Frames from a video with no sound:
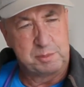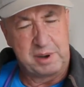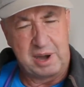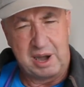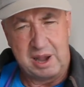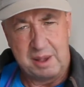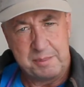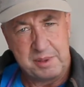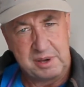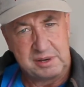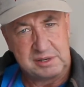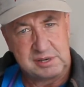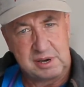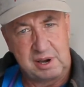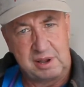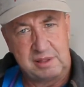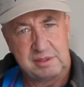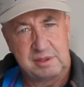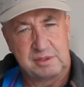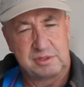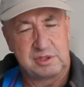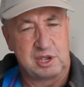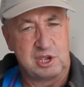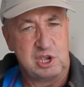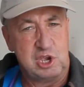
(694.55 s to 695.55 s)
but I'm going to tell you
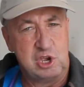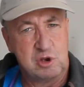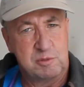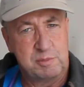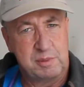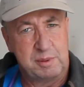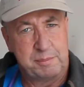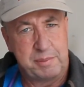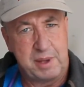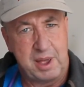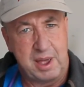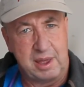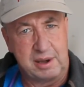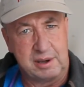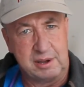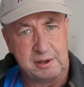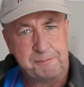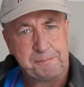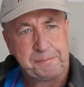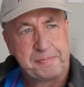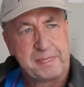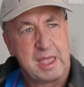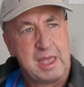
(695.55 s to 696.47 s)
that the human body